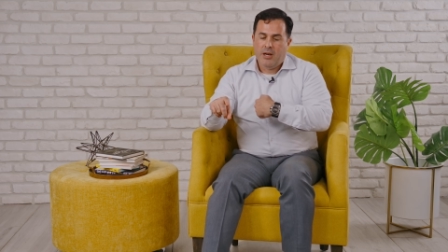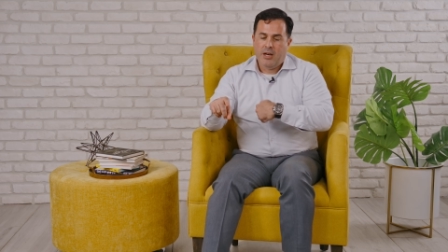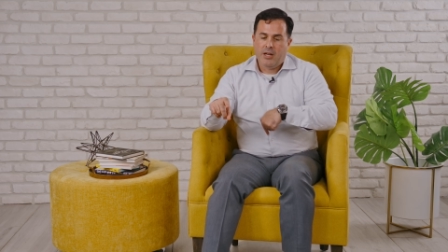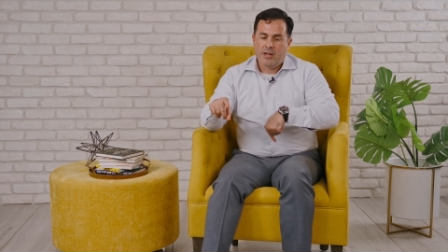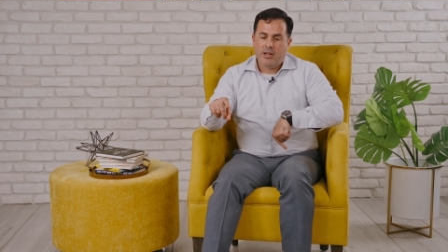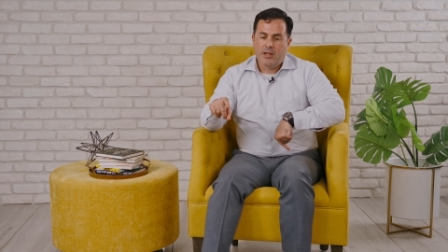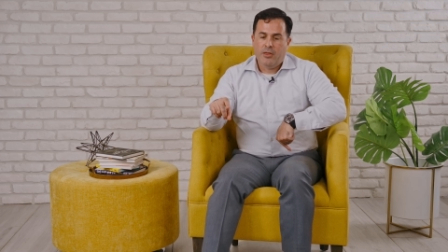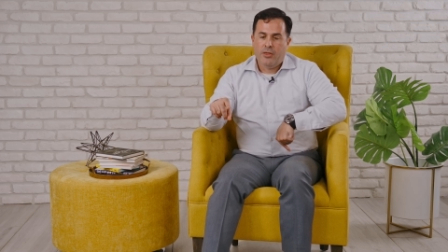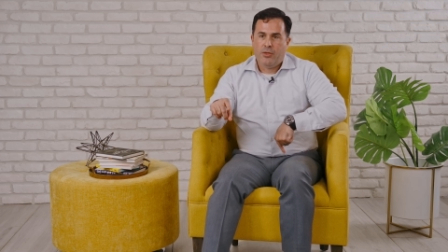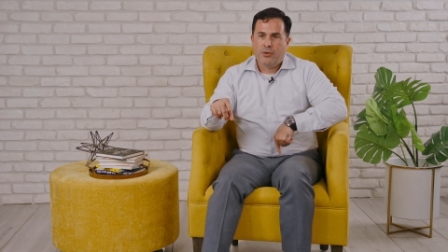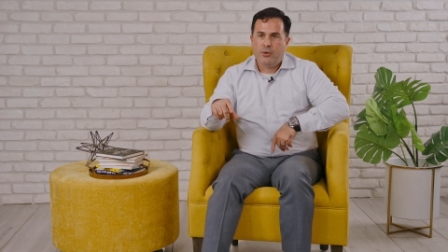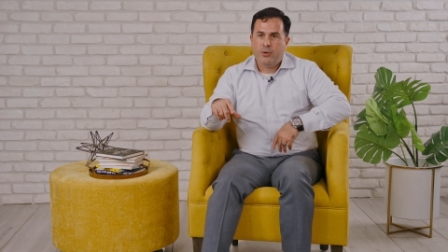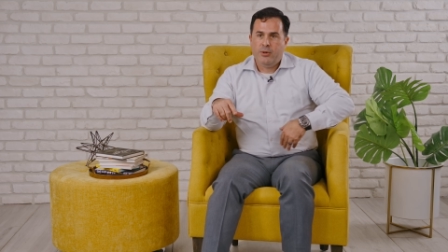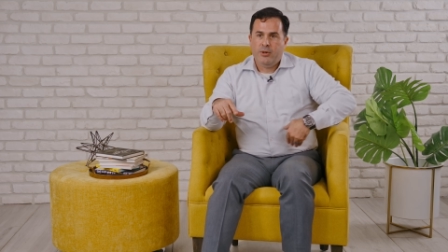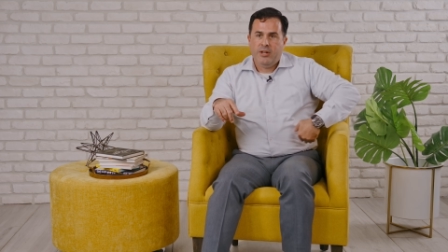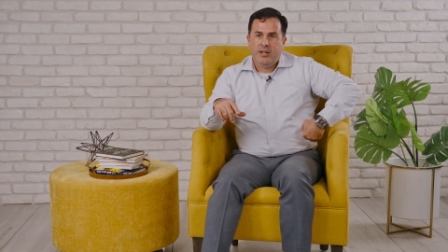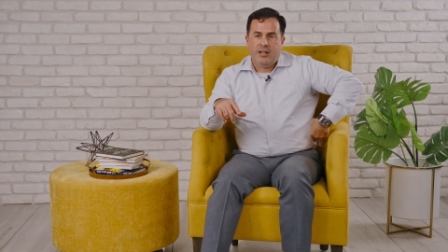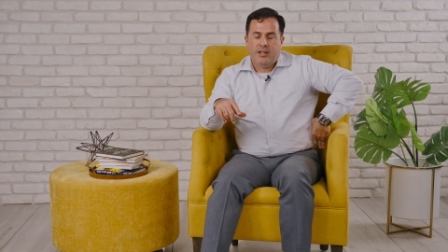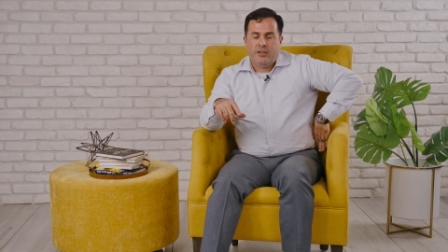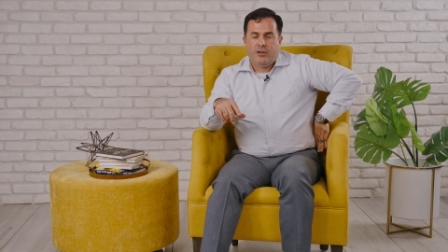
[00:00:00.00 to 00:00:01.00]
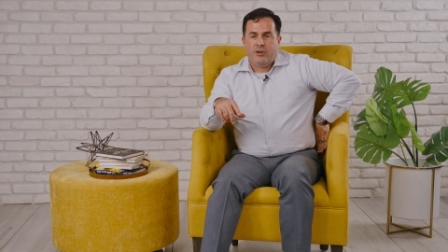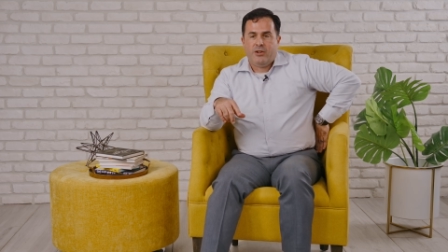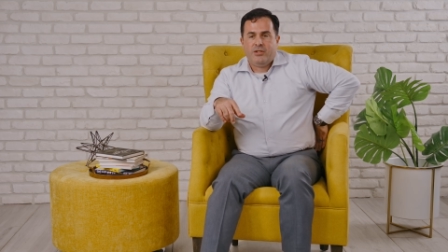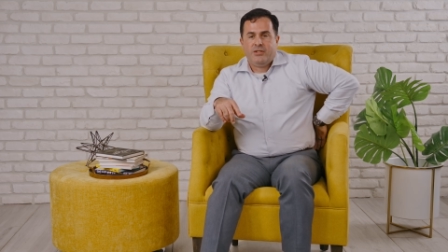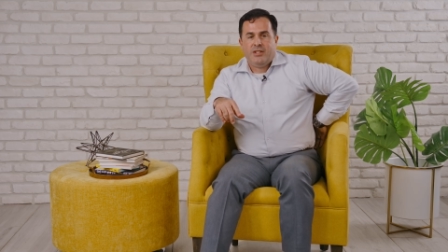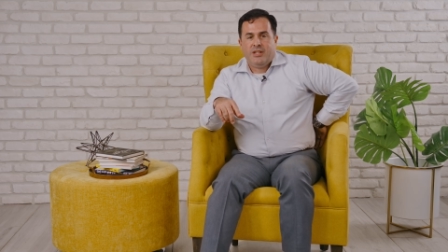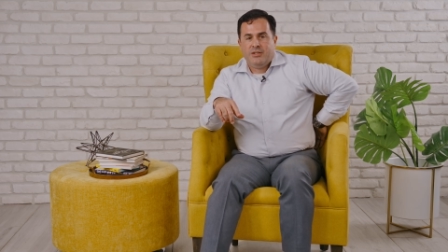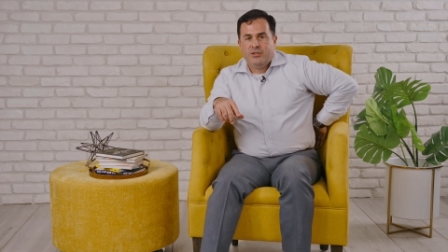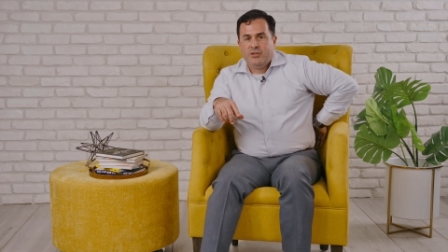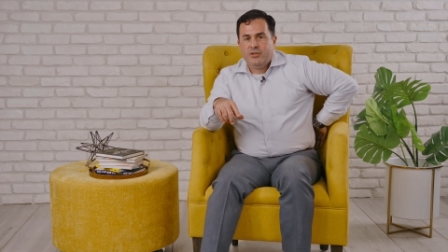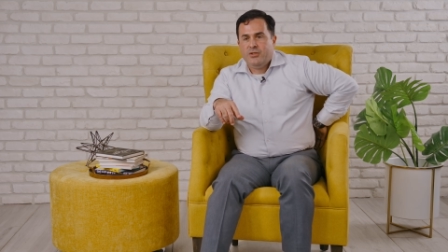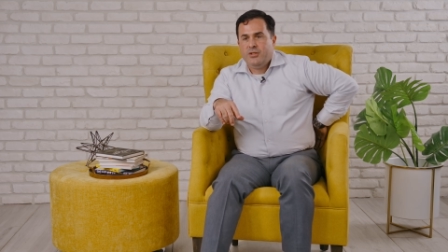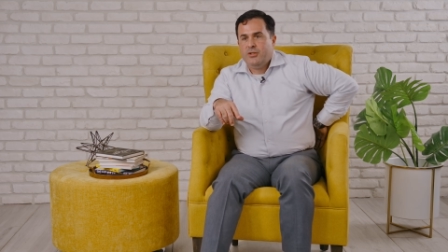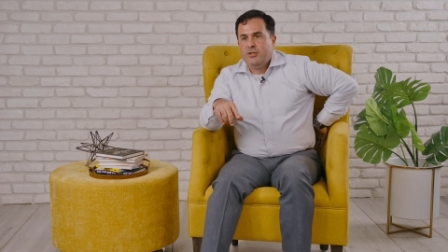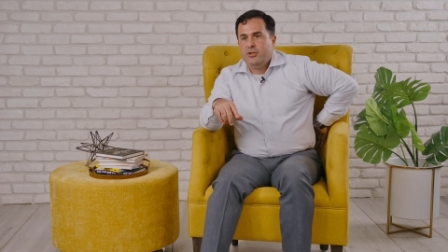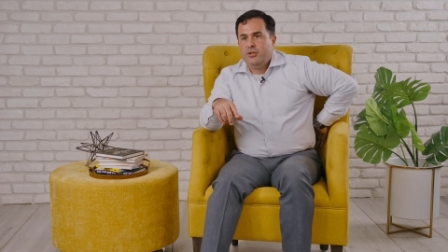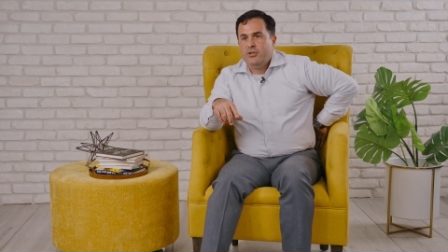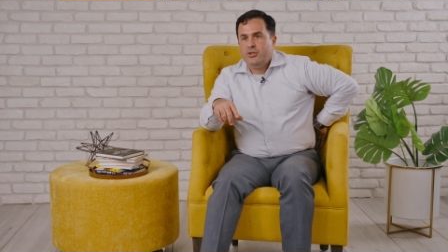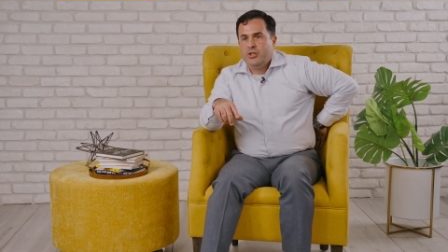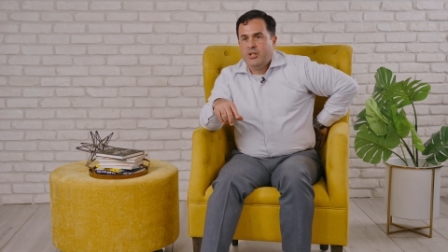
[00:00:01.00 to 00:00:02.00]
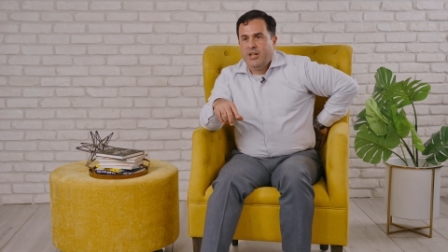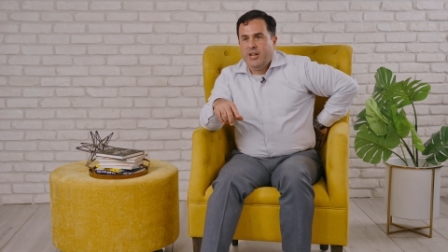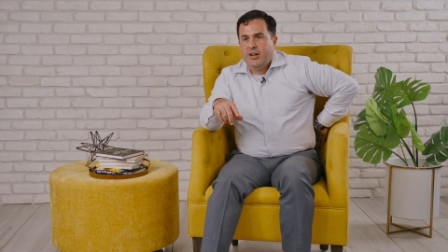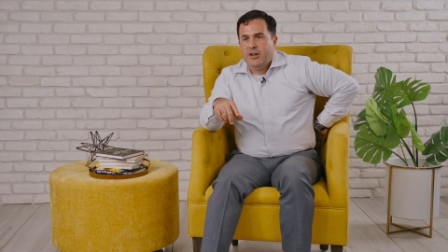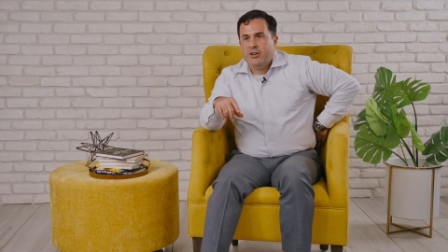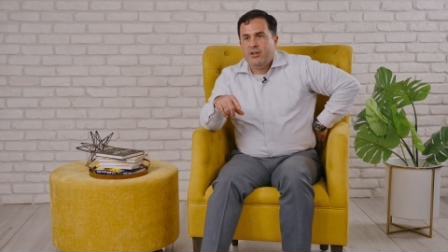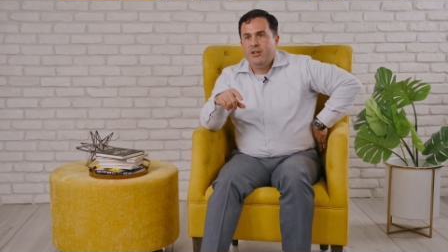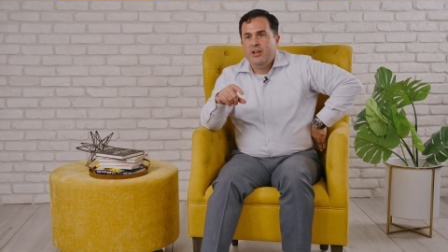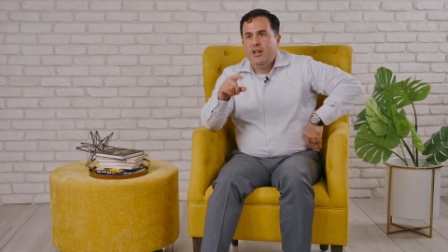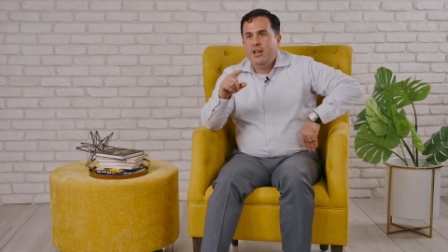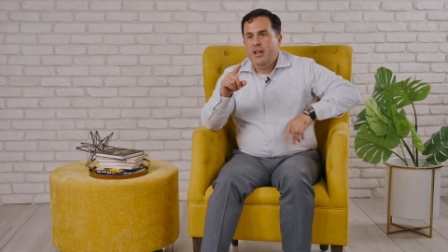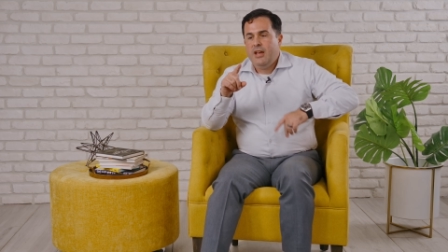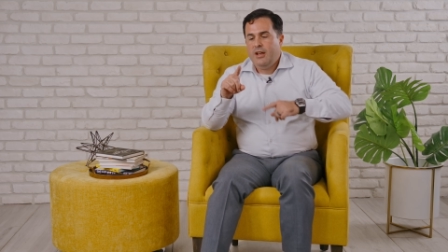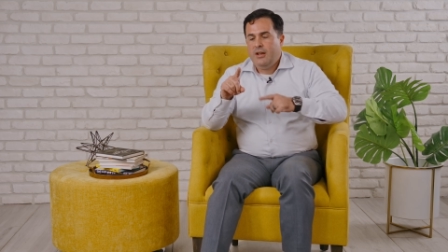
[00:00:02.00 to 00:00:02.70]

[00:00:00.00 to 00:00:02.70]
body through it and there are sensors in your chair